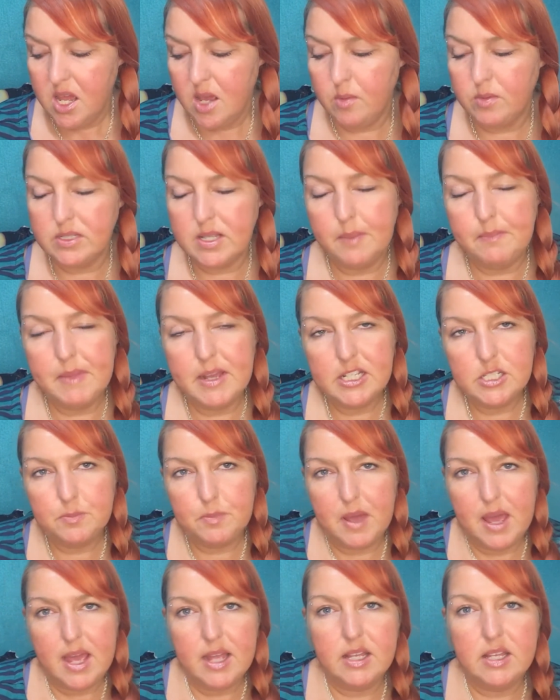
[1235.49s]
It was a
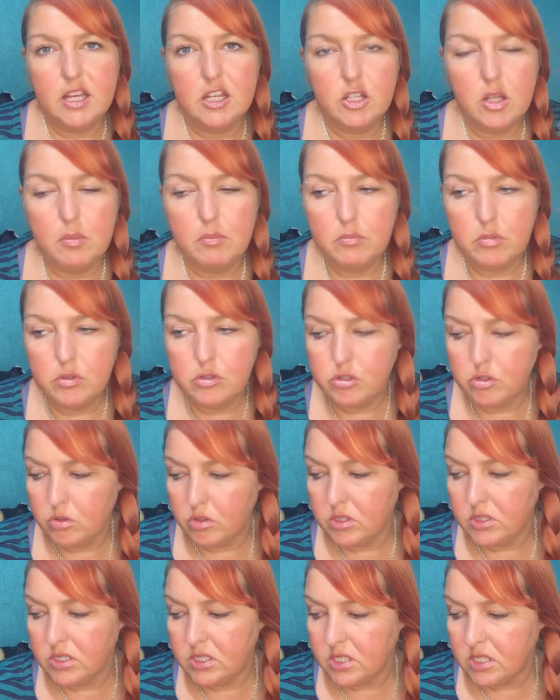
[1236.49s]
mixed bag of
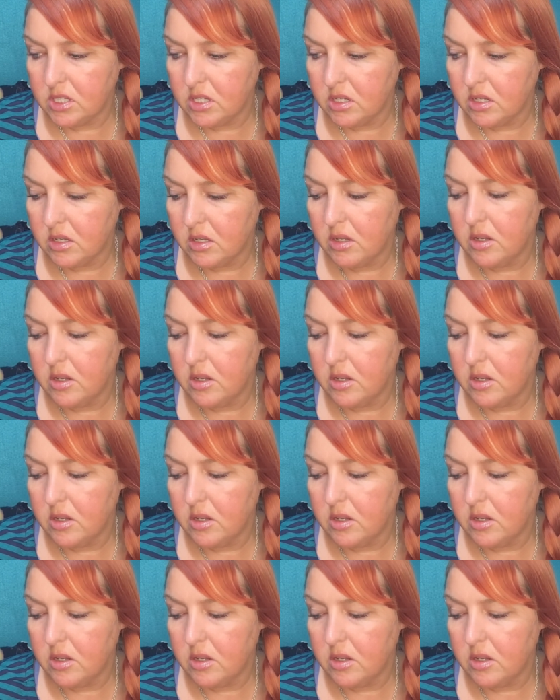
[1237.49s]
Tumblestones.